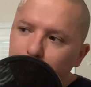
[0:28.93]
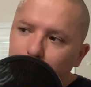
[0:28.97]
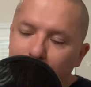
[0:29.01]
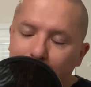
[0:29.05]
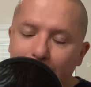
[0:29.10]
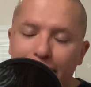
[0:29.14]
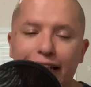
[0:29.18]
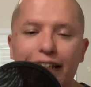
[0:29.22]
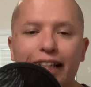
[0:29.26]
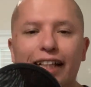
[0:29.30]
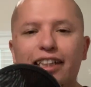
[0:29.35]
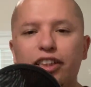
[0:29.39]

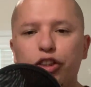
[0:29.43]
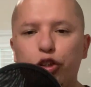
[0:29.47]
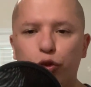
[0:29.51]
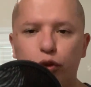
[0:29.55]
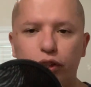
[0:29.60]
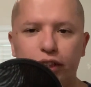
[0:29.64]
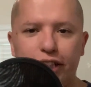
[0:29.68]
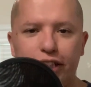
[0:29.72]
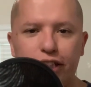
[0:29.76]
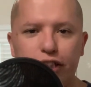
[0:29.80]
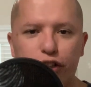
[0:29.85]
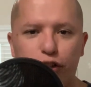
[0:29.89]
it lets you
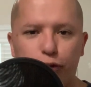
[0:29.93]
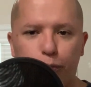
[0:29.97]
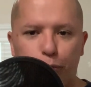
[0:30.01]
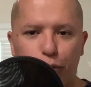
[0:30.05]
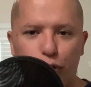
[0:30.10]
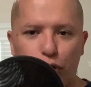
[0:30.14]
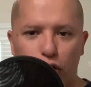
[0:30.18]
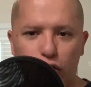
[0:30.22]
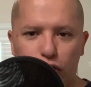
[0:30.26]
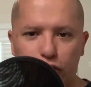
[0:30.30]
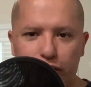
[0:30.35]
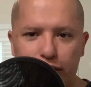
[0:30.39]
see your
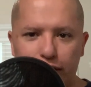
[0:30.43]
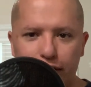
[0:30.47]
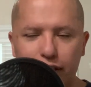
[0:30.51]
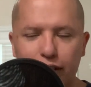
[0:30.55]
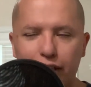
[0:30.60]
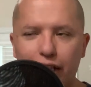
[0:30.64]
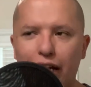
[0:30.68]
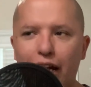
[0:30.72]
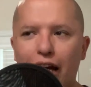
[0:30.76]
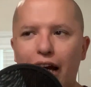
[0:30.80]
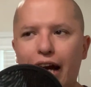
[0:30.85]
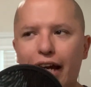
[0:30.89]
progress.
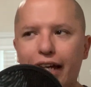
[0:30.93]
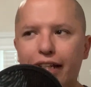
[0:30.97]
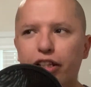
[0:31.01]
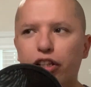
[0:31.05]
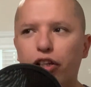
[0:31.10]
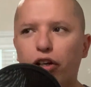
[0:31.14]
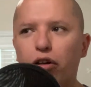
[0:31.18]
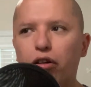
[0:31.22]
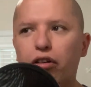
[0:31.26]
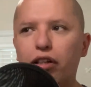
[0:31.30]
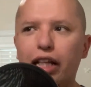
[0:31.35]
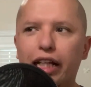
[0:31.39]
I
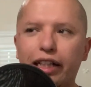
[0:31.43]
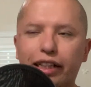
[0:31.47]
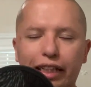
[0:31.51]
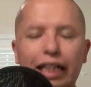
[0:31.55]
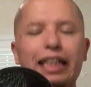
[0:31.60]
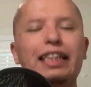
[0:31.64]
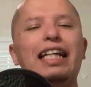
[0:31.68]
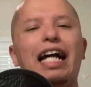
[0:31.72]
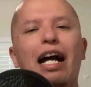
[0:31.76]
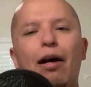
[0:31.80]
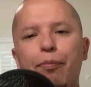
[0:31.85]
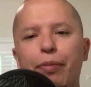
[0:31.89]
know like
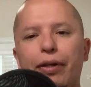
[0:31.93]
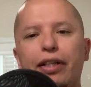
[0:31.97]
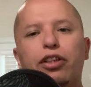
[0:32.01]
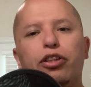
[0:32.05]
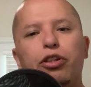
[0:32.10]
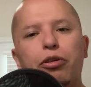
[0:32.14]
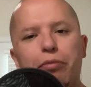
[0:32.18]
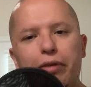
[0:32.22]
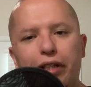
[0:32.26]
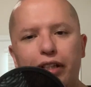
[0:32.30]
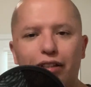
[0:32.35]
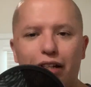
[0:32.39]
this happened to
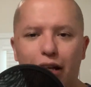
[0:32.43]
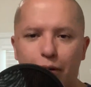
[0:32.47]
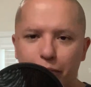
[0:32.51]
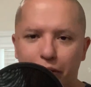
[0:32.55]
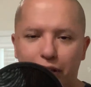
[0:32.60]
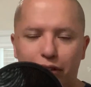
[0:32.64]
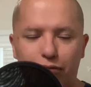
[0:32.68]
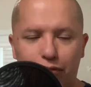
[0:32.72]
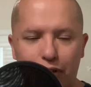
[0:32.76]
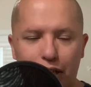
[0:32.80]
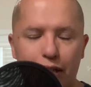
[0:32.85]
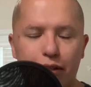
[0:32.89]
me. I
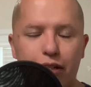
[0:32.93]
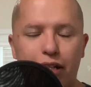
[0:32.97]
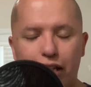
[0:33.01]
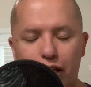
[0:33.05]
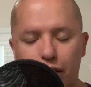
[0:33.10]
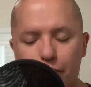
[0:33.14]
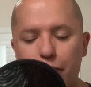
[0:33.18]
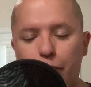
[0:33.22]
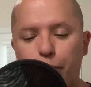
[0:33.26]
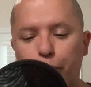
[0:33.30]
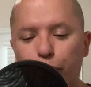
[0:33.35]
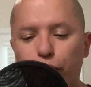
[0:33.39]
mean, let, let
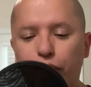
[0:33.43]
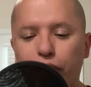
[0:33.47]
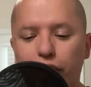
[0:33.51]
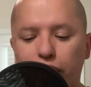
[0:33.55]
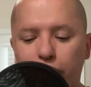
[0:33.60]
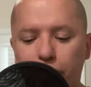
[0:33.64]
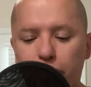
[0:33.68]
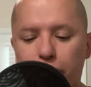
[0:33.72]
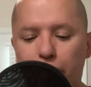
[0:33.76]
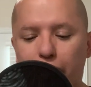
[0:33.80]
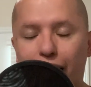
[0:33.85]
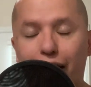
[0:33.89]
me put it
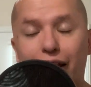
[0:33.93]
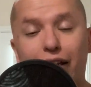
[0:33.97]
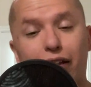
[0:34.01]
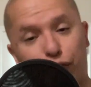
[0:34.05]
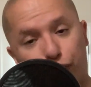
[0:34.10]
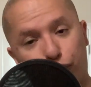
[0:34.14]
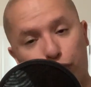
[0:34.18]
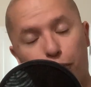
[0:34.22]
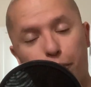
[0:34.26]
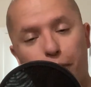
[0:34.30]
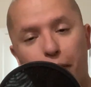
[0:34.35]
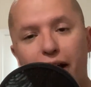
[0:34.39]
in, in
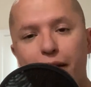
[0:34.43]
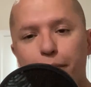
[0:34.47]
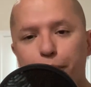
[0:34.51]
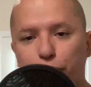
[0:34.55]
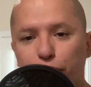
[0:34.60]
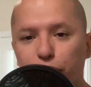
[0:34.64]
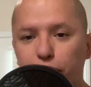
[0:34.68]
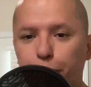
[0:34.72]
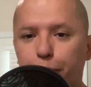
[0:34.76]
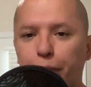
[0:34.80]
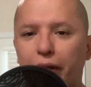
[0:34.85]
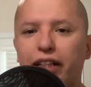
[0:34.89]
from my
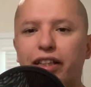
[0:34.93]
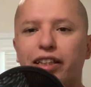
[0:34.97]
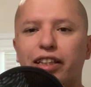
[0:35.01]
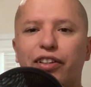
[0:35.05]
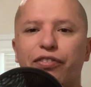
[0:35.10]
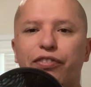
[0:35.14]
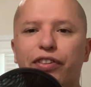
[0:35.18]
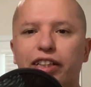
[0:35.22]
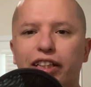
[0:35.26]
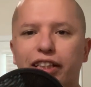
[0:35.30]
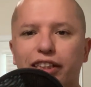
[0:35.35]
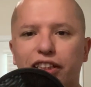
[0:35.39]
perspective
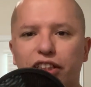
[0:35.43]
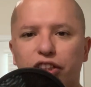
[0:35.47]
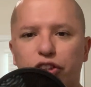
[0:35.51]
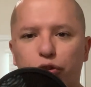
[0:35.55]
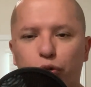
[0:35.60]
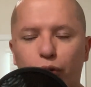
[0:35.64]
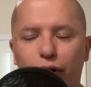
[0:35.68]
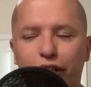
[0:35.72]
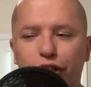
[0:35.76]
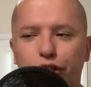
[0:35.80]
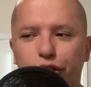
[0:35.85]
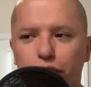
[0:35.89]
in this
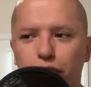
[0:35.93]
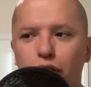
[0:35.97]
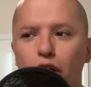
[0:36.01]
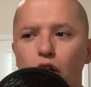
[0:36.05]
situation